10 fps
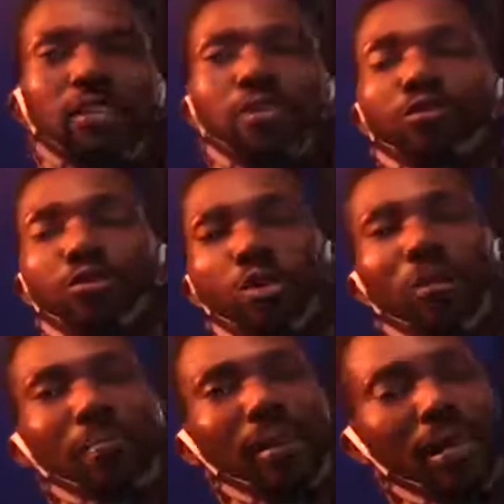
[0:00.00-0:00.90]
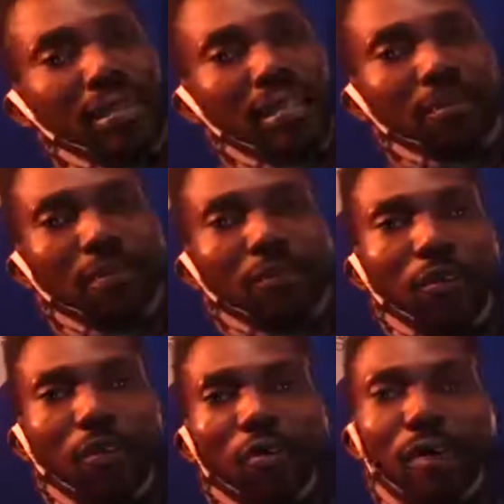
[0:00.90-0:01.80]
to some places
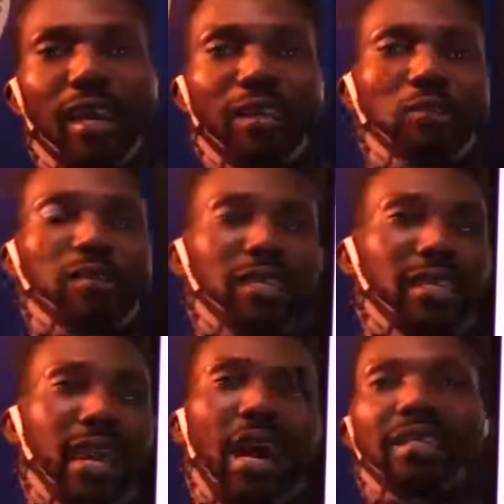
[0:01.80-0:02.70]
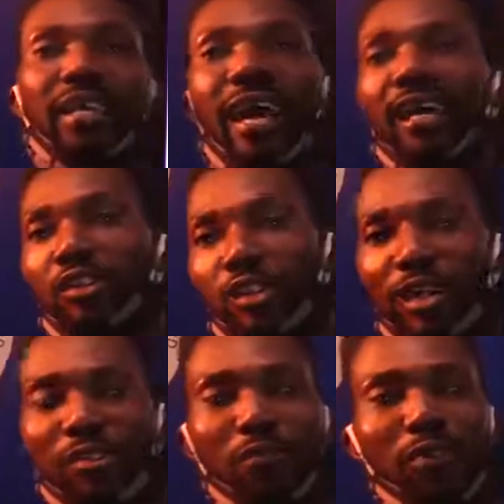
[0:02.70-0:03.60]
before where you see at the
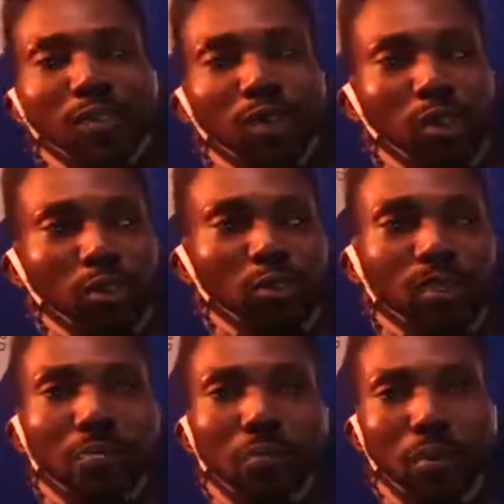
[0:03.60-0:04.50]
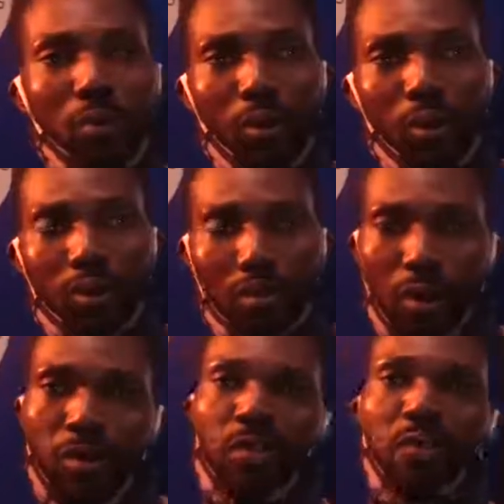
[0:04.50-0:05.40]
entrance of the door, you see pull,
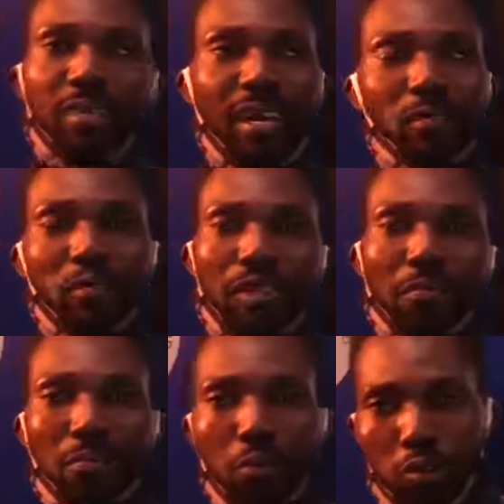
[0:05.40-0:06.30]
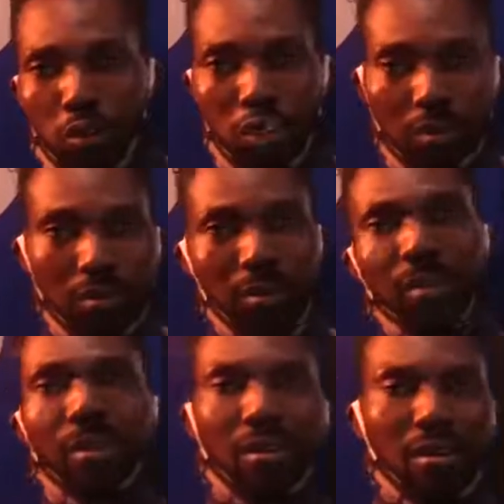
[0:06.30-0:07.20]
or sometimes you see push?
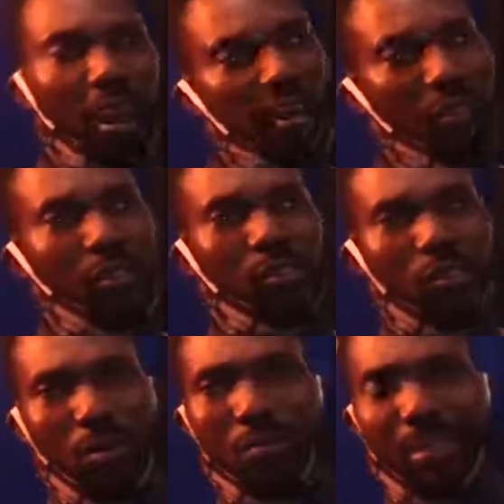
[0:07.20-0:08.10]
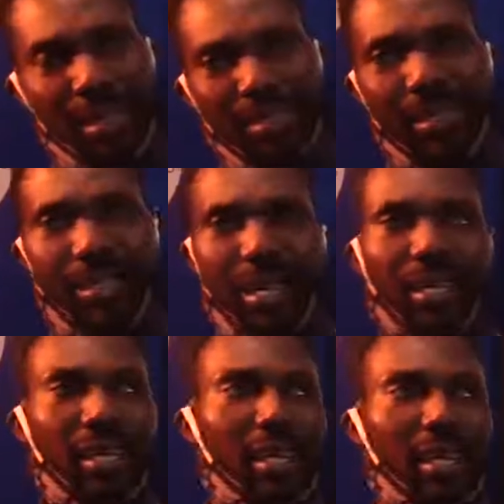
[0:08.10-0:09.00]
I've been to some places like
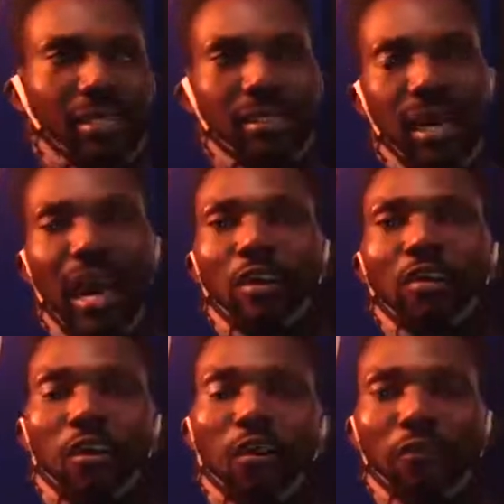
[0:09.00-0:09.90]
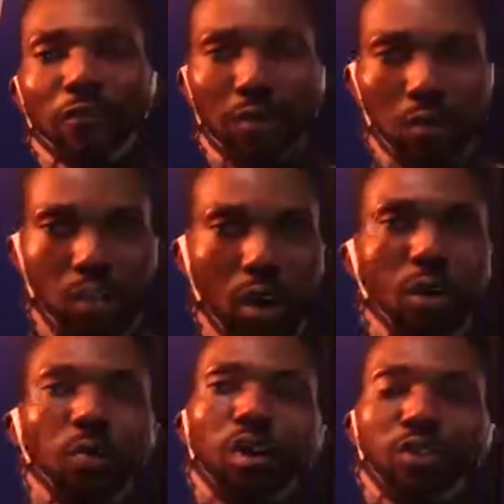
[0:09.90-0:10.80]
that and I got confused
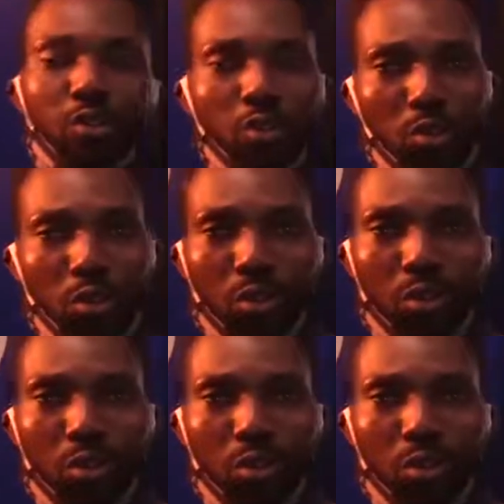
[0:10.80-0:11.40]
on what to do